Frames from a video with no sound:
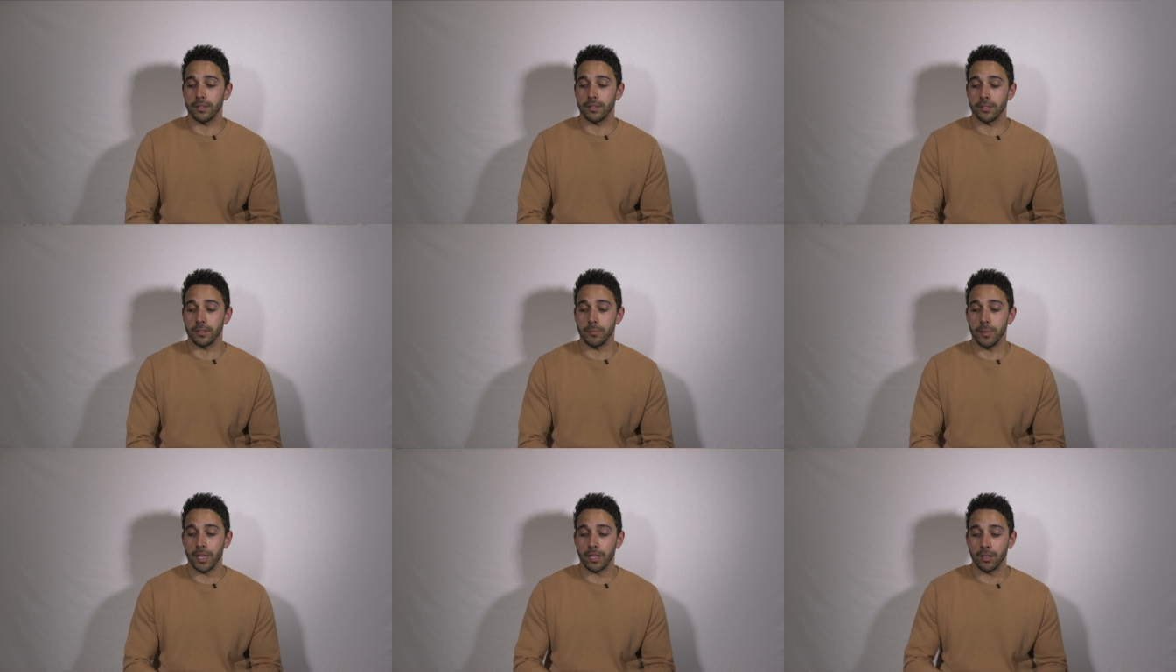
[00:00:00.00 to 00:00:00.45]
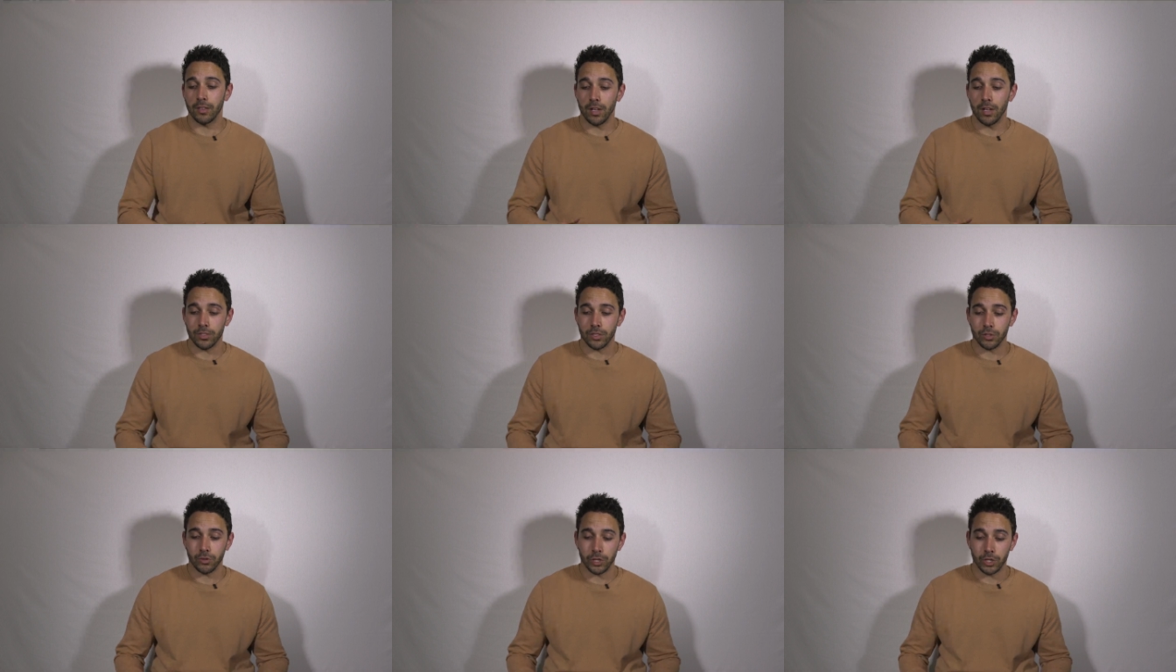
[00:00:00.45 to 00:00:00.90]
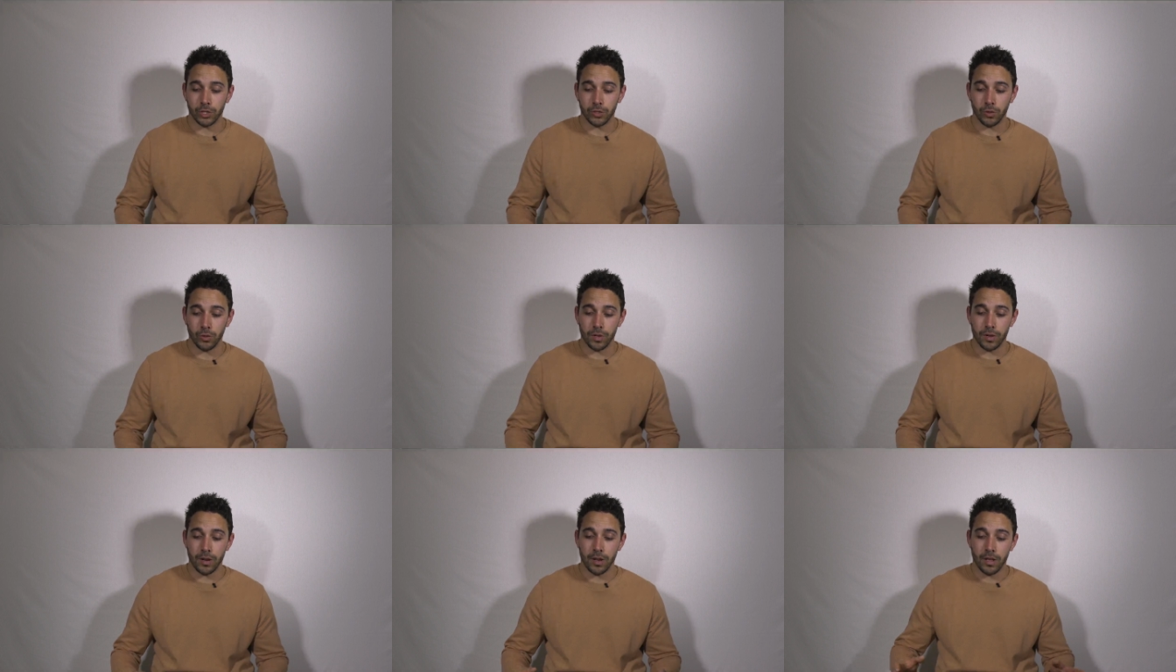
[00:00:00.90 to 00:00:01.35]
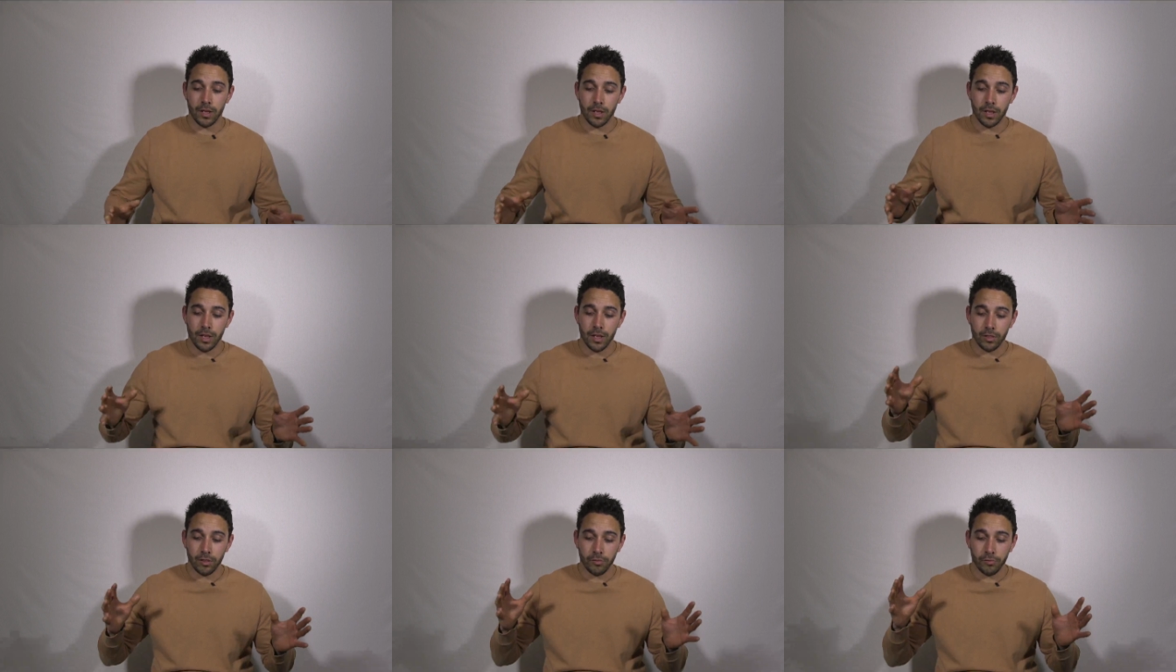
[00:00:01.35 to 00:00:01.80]
to make a long story short,
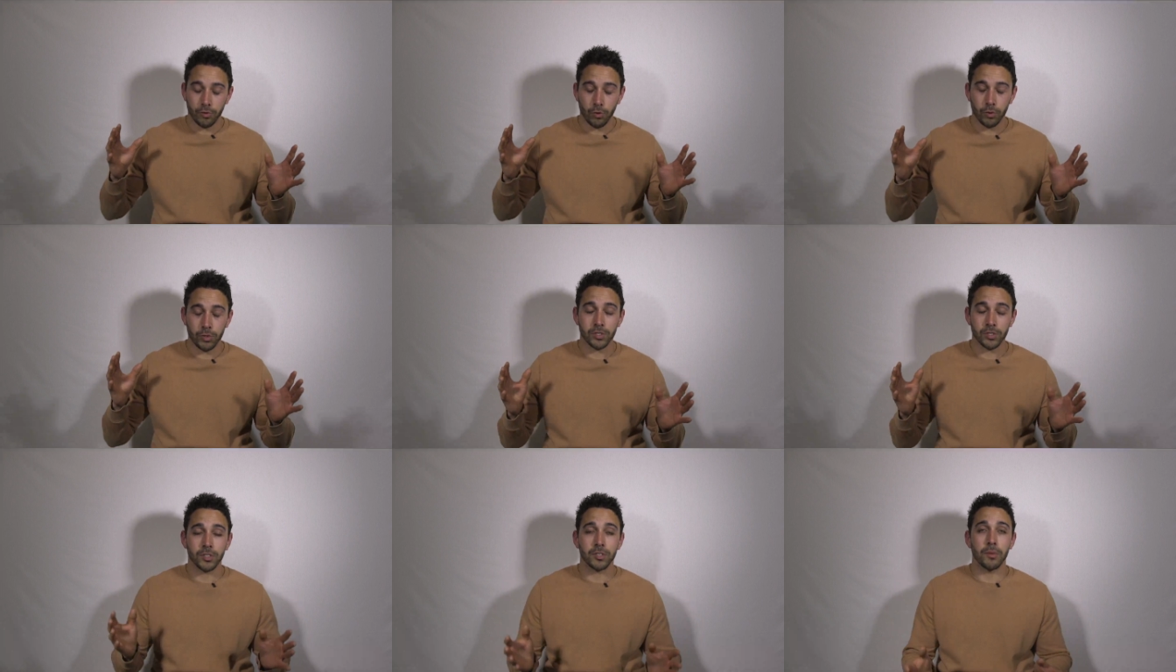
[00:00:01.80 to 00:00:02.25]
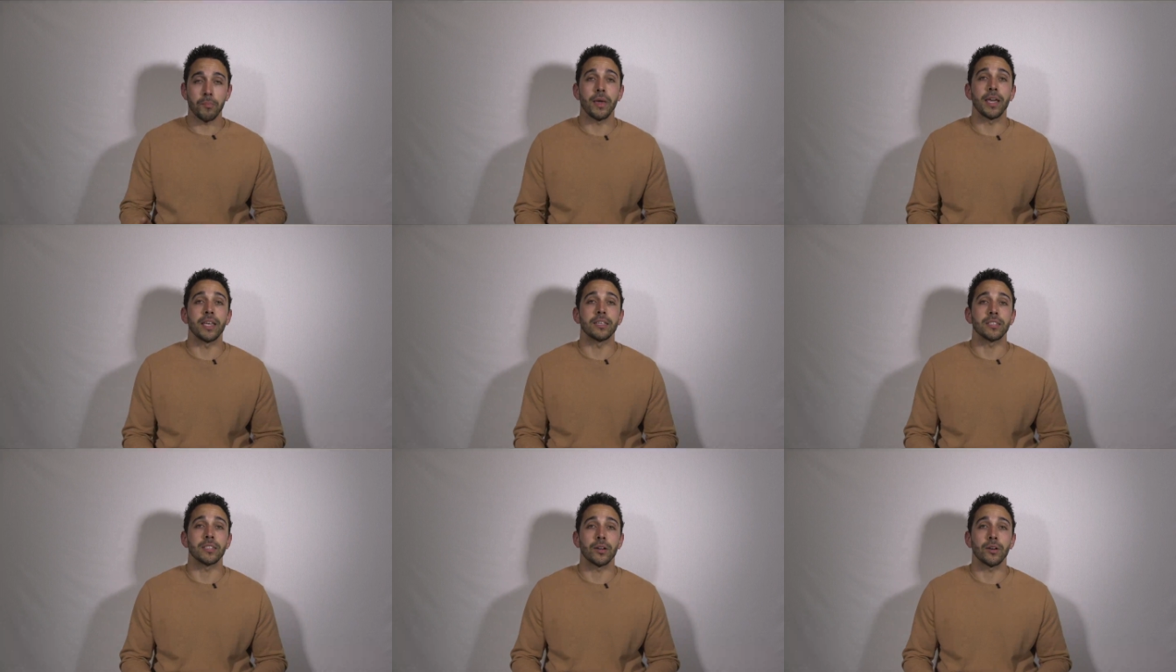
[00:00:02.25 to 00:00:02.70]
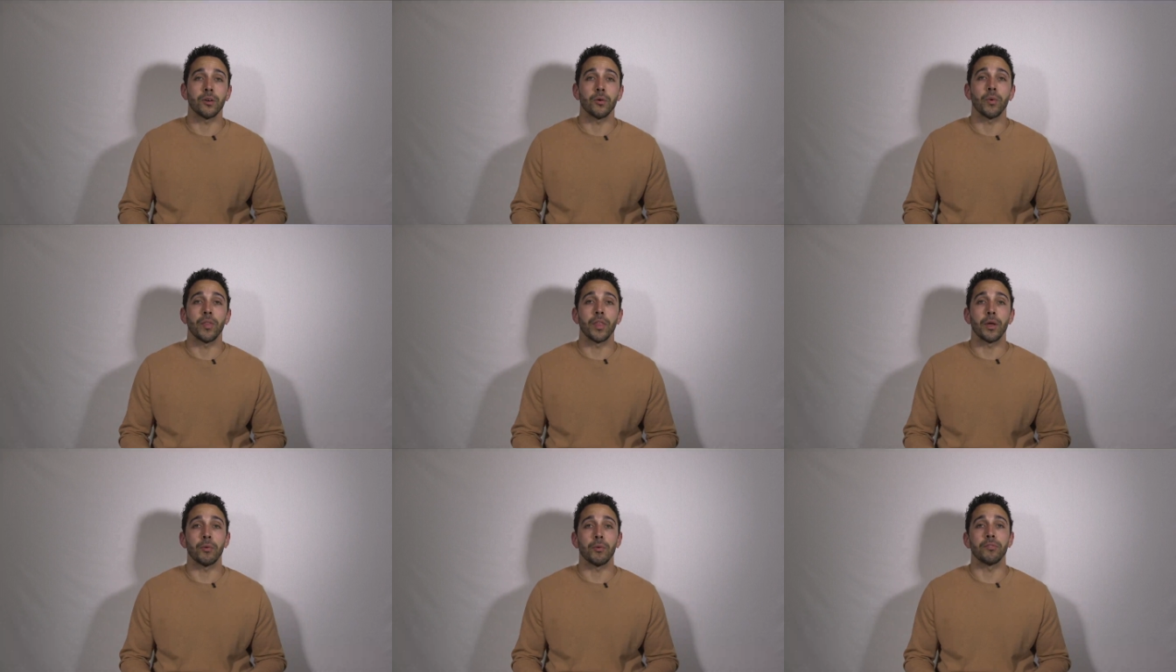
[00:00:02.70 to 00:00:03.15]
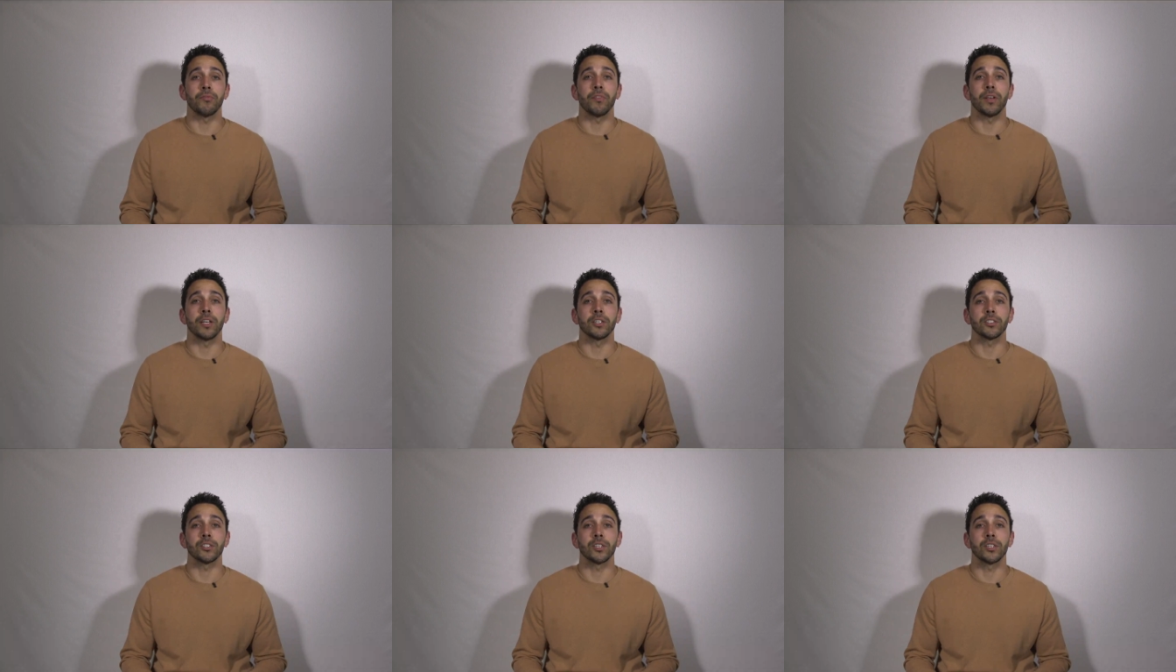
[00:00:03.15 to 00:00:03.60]
the floors looked amazing when they were
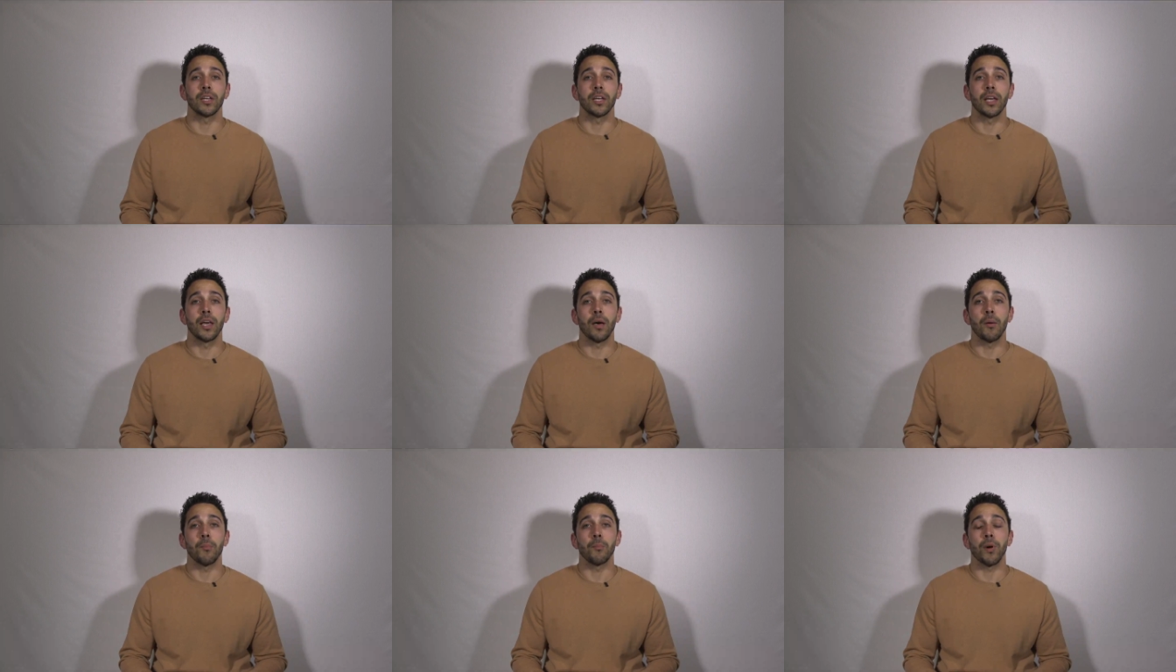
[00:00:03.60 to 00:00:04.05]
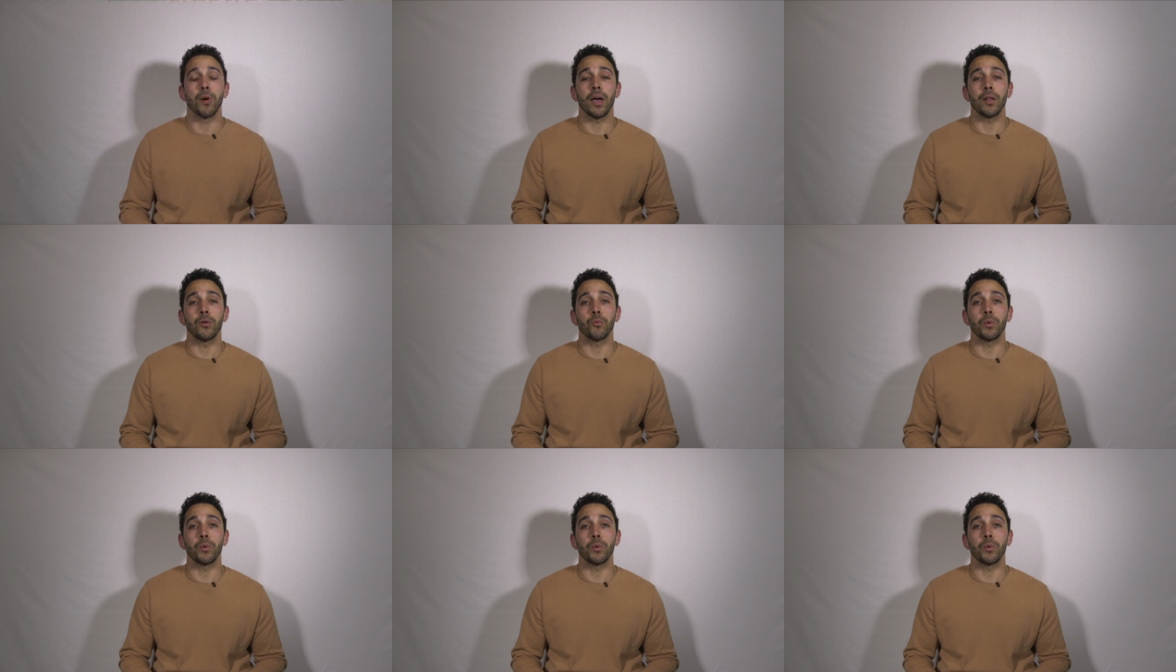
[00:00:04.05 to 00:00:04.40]
finished, but